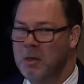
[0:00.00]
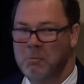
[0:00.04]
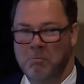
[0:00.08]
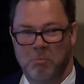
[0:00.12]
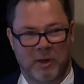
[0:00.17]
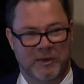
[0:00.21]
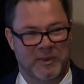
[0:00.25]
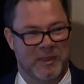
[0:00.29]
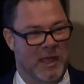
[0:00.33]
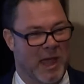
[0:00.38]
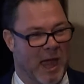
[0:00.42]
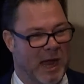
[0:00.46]

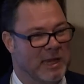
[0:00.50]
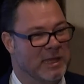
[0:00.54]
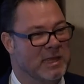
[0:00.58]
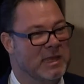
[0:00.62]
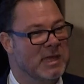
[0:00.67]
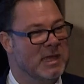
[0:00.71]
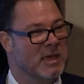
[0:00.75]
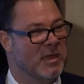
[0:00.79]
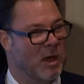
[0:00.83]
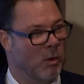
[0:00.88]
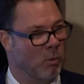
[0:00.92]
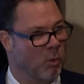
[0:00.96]
But the
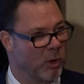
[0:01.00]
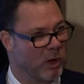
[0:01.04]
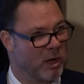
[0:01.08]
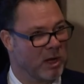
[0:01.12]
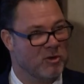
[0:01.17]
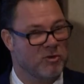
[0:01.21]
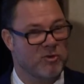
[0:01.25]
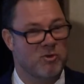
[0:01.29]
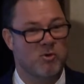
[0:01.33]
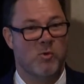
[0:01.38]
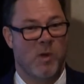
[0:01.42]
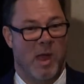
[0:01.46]
idea that we're going to
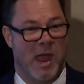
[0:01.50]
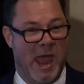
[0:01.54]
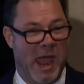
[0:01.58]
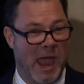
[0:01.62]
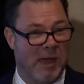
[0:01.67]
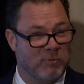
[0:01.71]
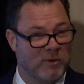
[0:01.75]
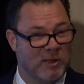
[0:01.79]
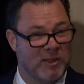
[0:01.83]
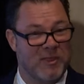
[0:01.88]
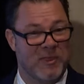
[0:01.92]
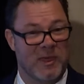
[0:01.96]
do
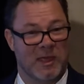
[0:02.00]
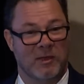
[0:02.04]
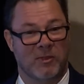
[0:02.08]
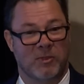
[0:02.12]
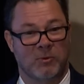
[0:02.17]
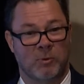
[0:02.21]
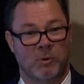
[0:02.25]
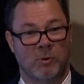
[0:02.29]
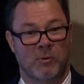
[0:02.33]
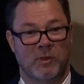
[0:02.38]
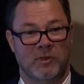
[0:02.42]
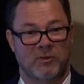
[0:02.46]
everything
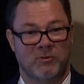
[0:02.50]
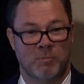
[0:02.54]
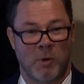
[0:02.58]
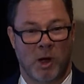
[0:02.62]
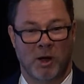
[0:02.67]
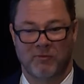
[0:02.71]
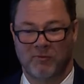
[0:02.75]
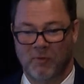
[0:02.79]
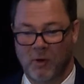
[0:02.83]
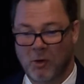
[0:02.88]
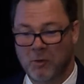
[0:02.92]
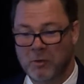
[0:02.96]
through the
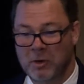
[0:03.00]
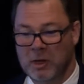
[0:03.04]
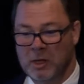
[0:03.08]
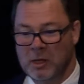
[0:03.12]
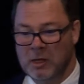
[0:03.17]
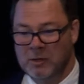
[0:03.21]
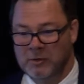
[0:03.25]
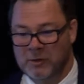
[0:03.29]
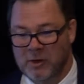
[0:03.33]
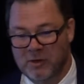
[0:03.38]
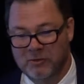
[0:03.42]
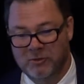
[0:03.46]
smartphone
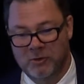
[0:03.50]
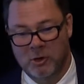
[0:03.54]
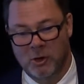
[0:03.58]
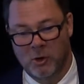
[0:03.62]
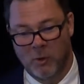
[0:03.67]
does go